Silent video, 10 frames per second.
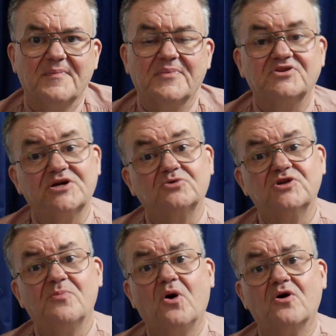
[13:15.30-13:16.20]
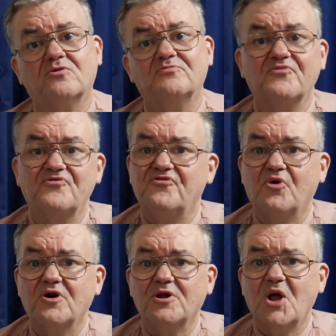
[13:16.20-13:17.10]
Till tomorrow, 4
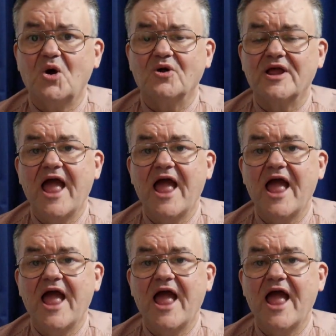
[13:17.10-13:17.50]
o'clock.